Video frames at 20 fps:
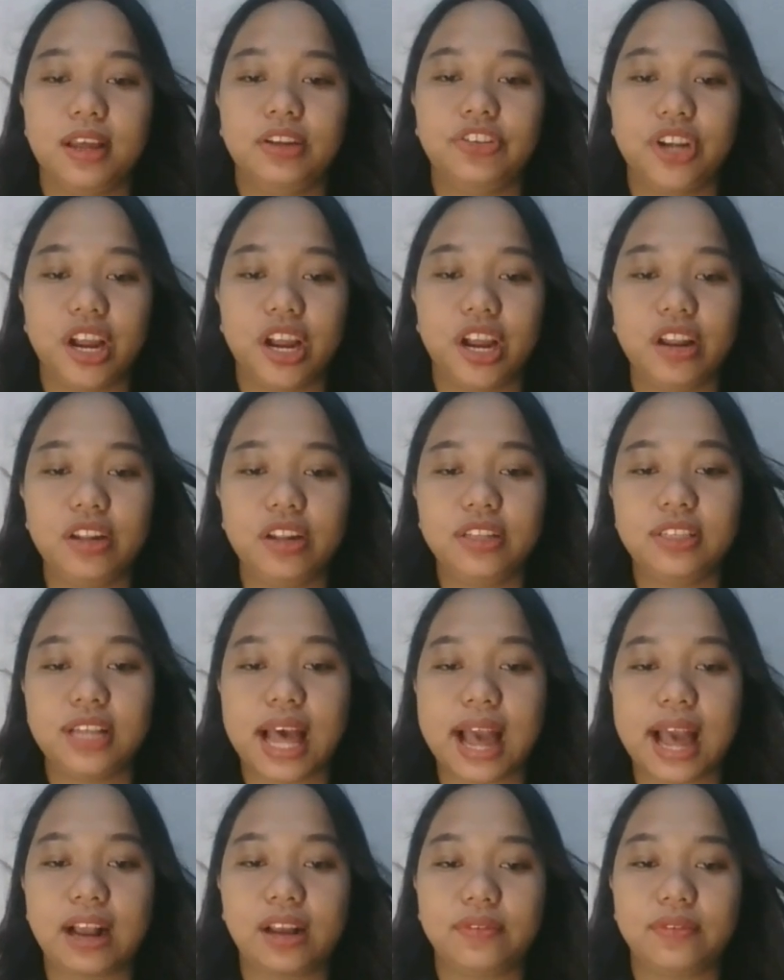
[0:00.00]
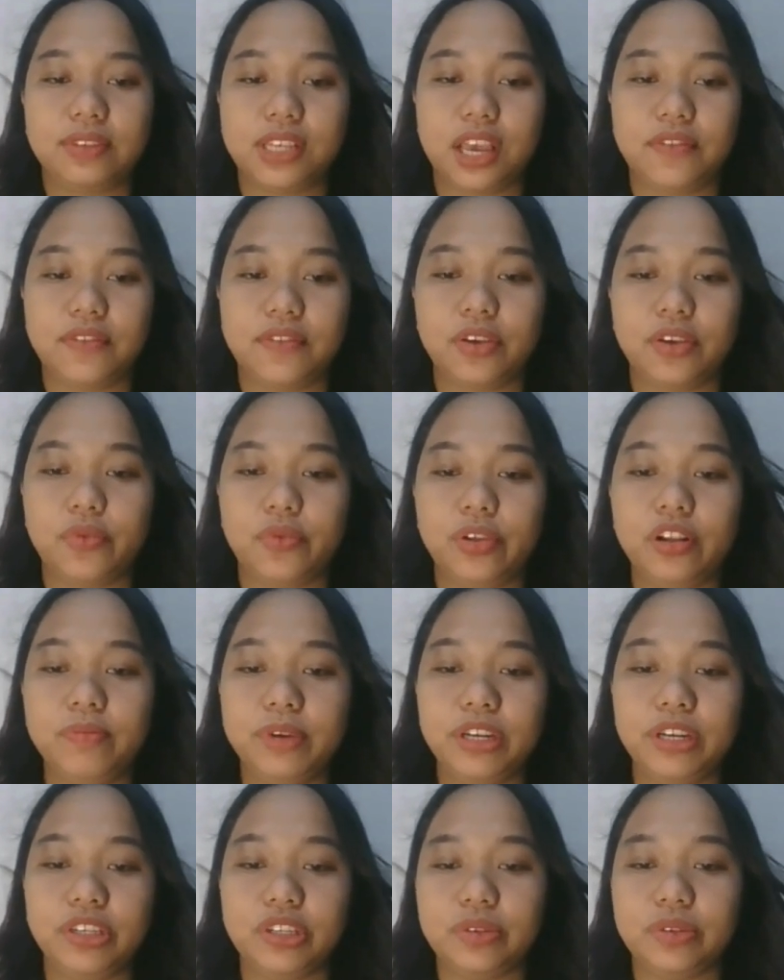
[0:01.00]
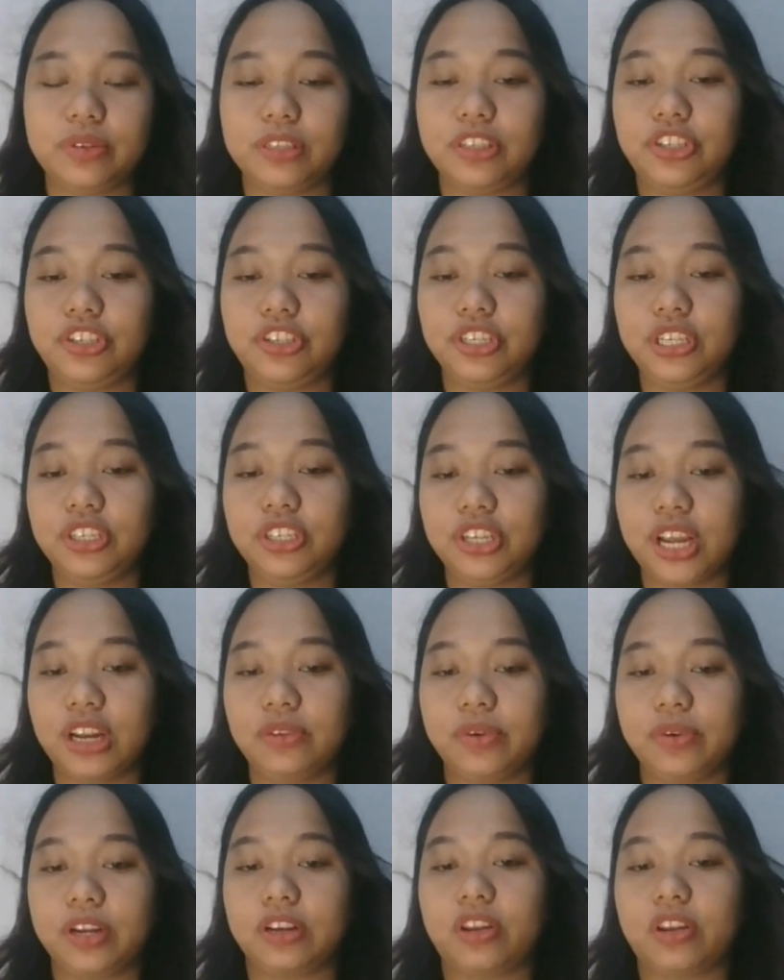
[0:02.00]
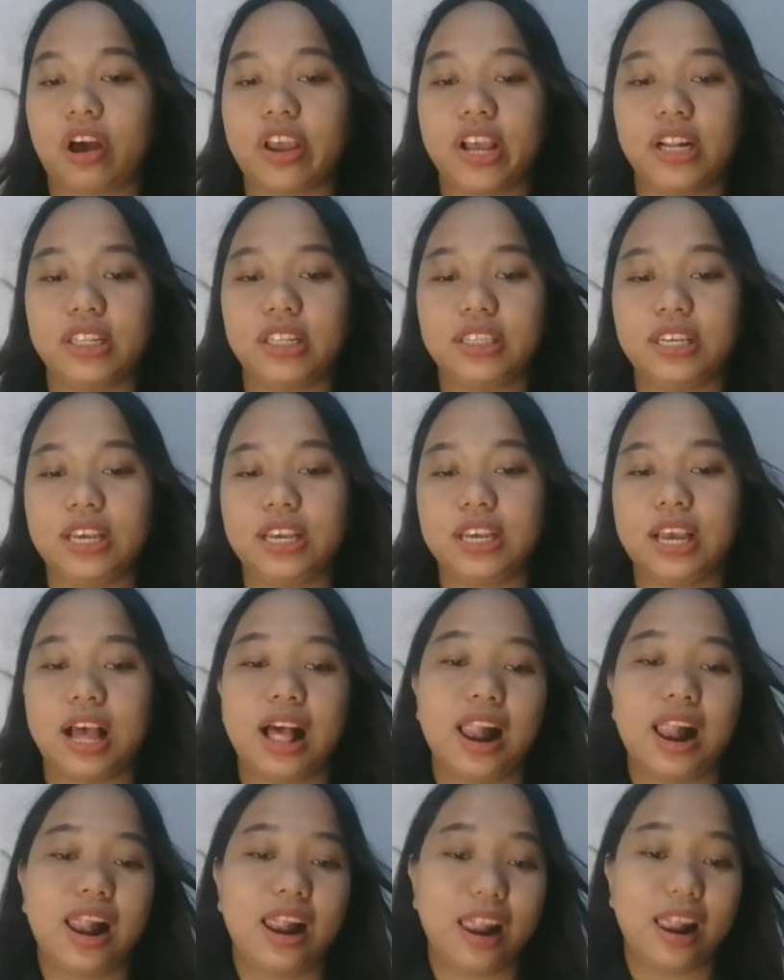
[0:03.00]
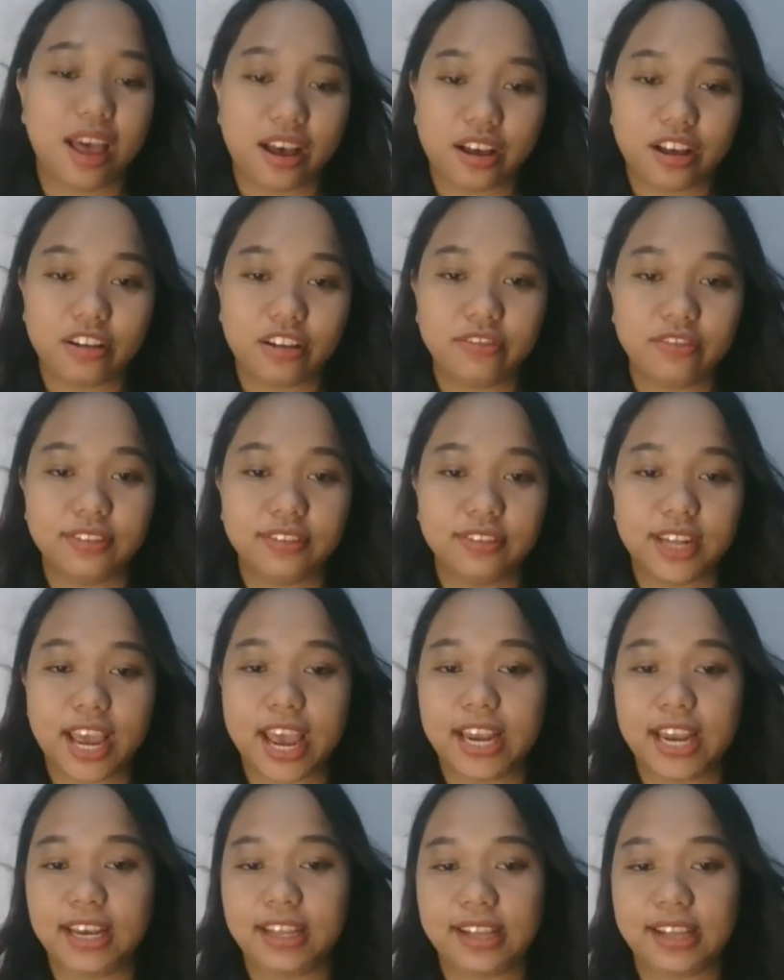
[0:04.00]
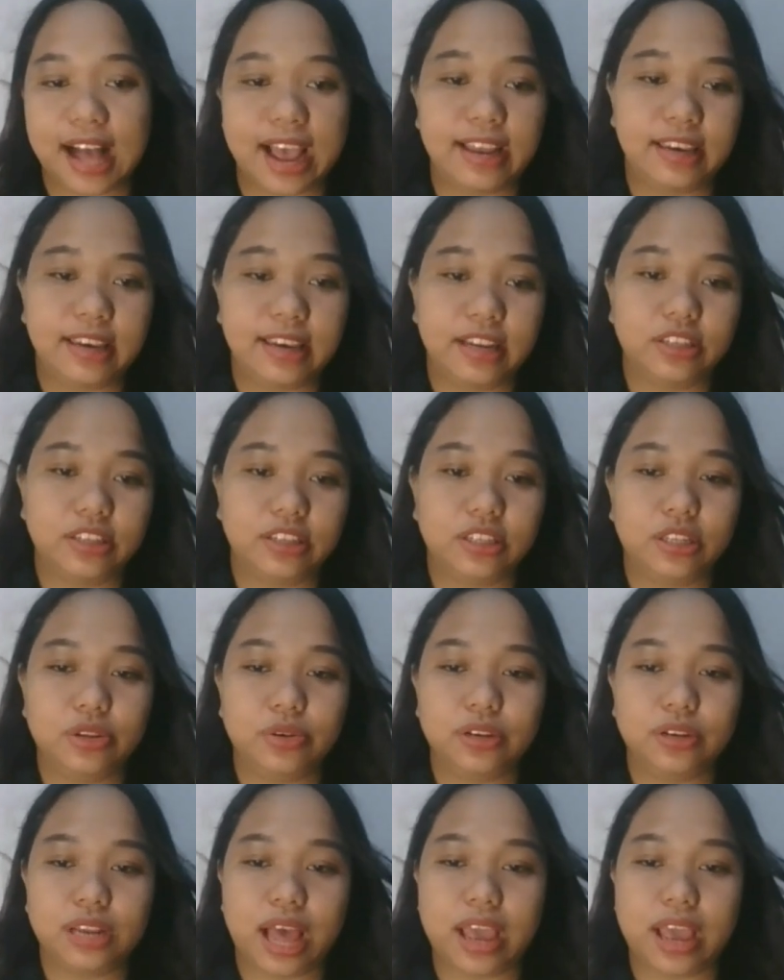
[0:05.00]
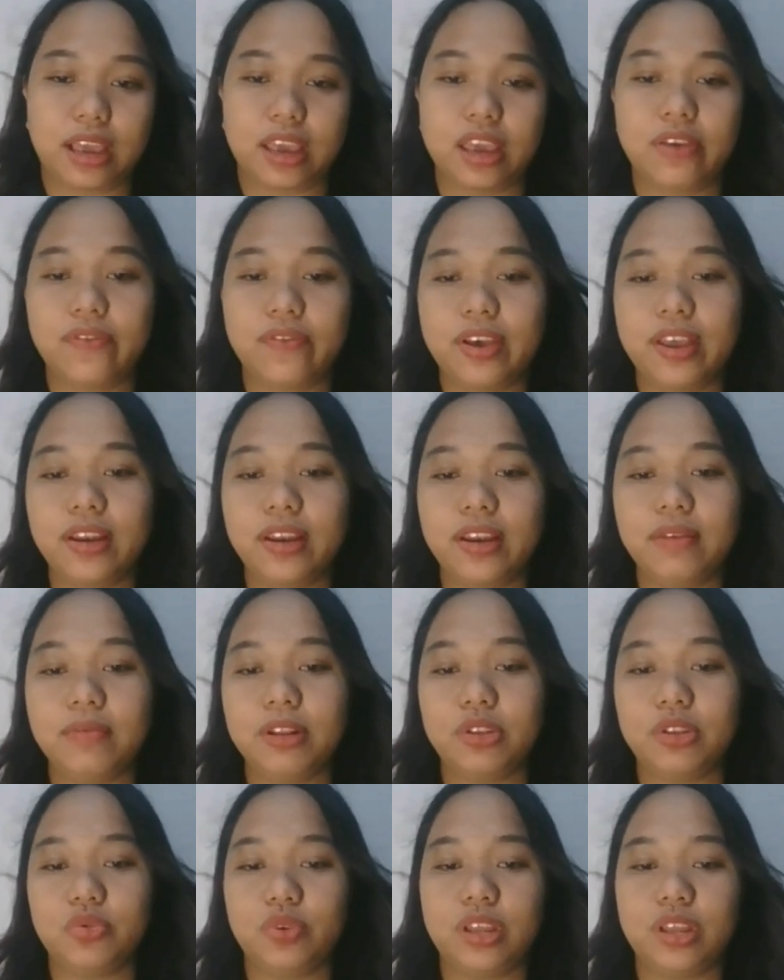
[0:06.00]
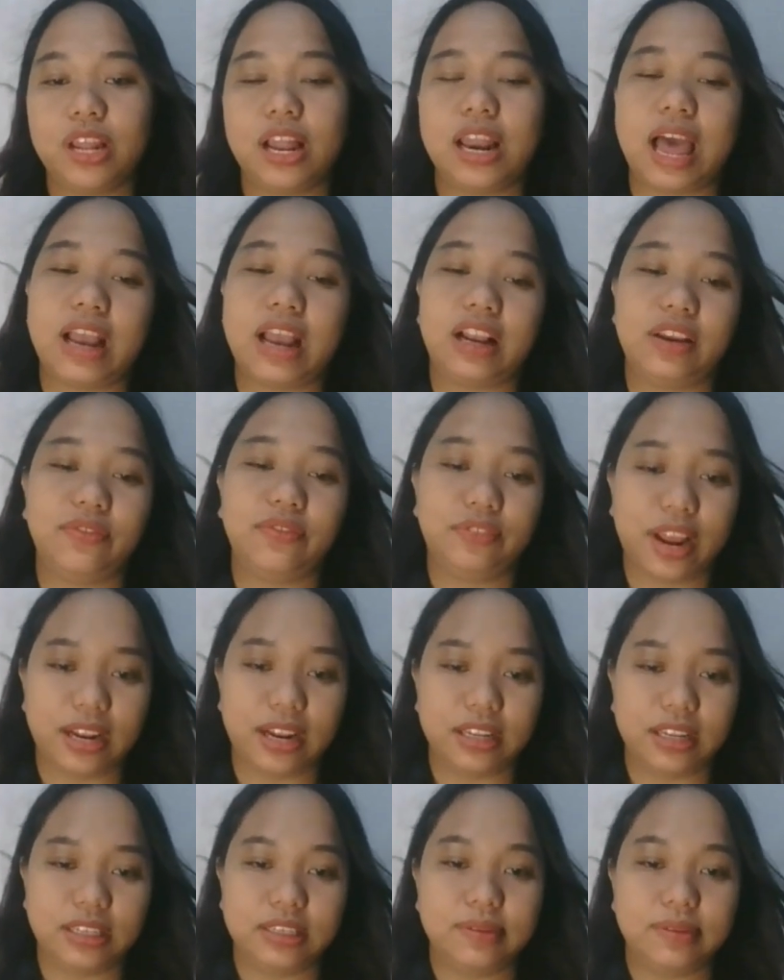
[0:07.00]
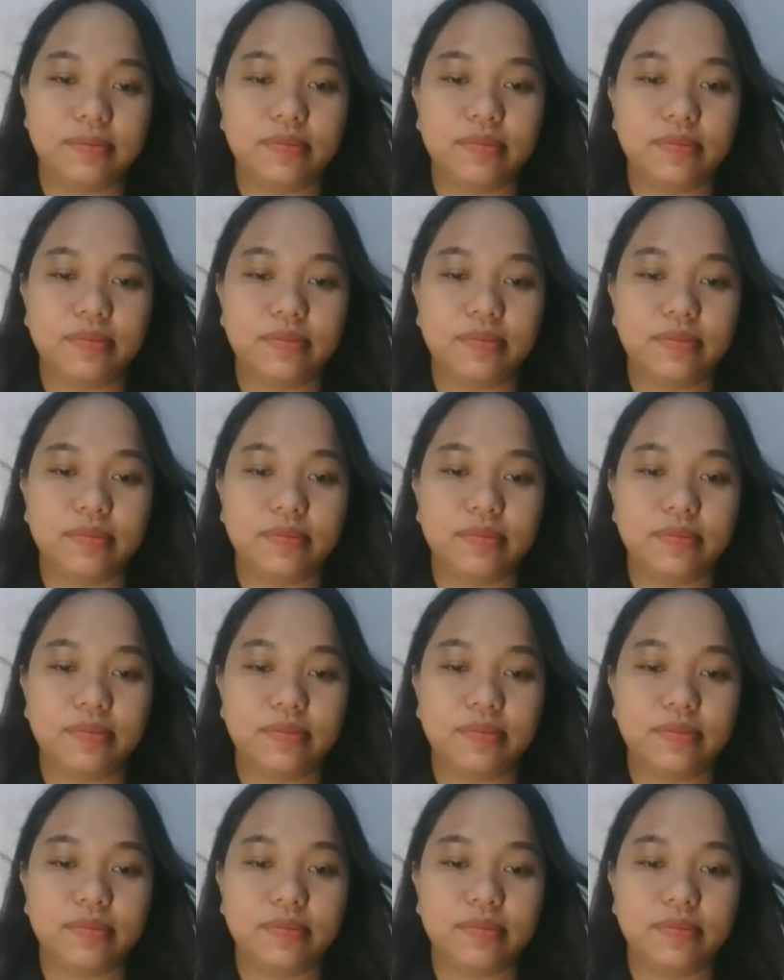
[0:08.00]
Charlotte's act of saving Wilbur shows children what loyalty, love, and kindness look like even between unlikely friends.